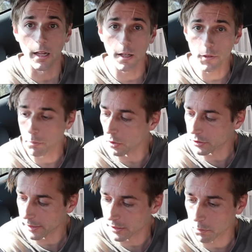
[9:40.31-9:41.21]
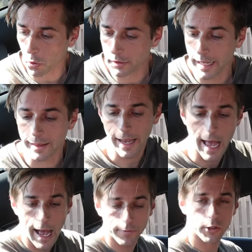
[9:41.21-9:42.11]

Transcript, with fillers: I love the bolstering support that they have,